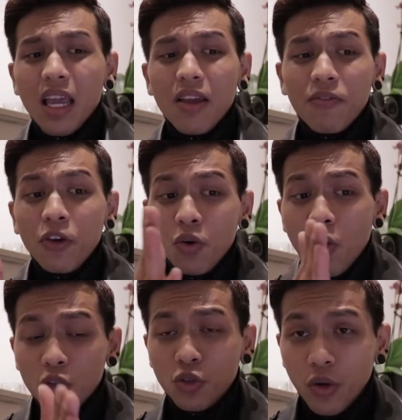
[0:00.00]
if you
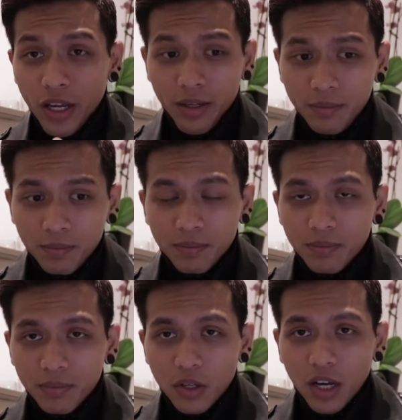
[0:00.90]
go through here,
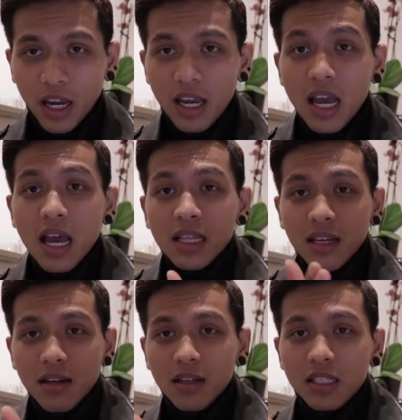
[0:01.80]
okay, the
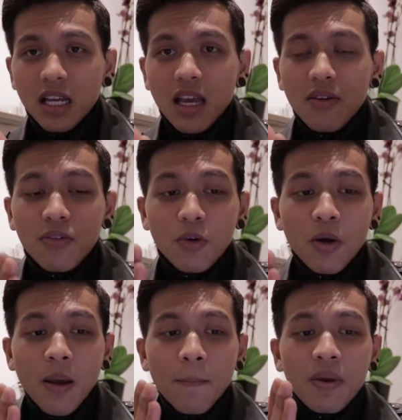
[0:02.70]
girls, if you,
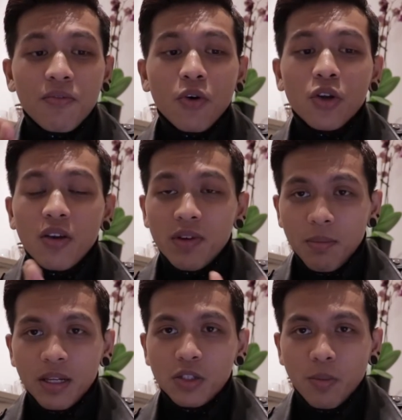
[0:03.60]
before you
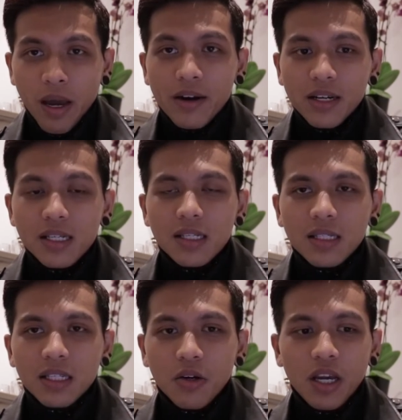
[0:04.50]
even been to
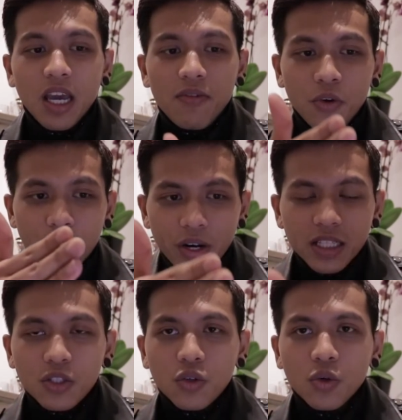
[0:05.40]
Paris, okay, if you
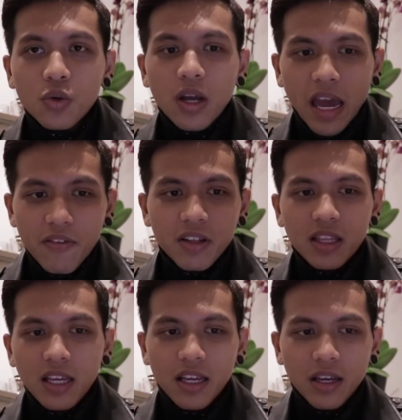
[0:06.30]
read through
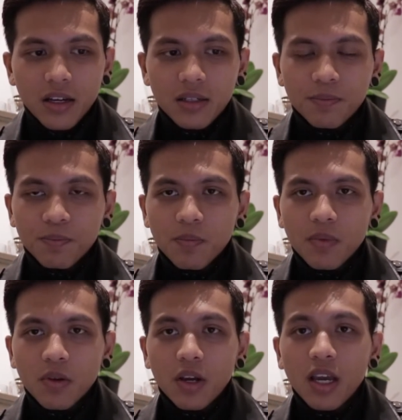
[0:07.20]
everything here,
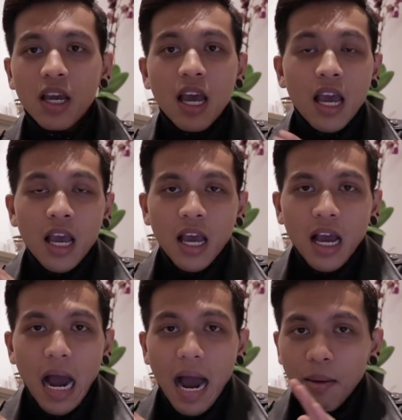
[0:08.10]
okay,
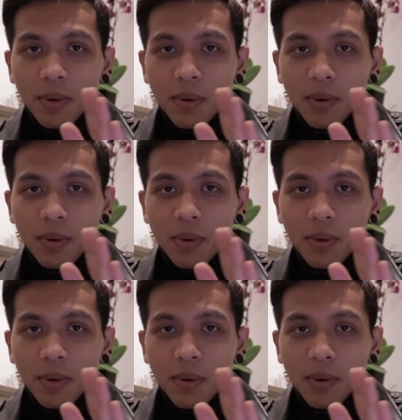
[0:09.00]
I